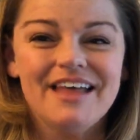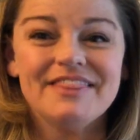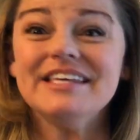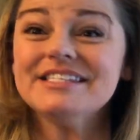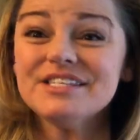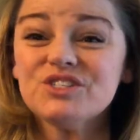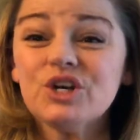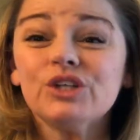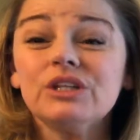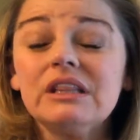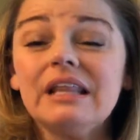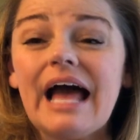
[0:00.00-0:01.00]
This is our
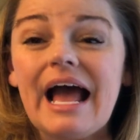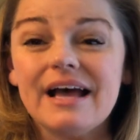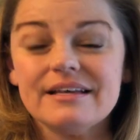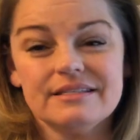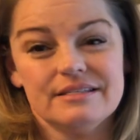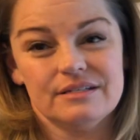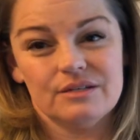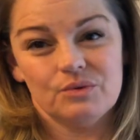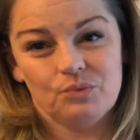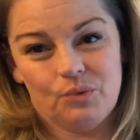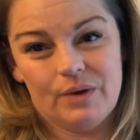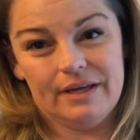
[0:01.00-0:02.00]
last
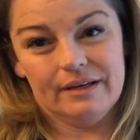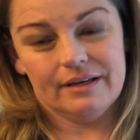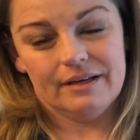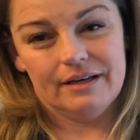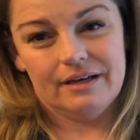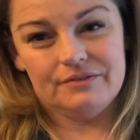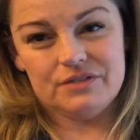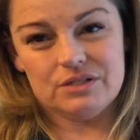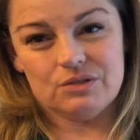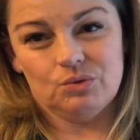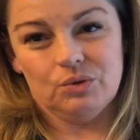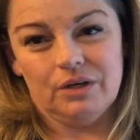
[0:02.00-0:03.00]
week of
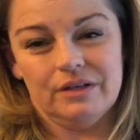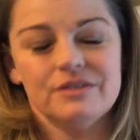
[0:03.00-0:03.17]
school.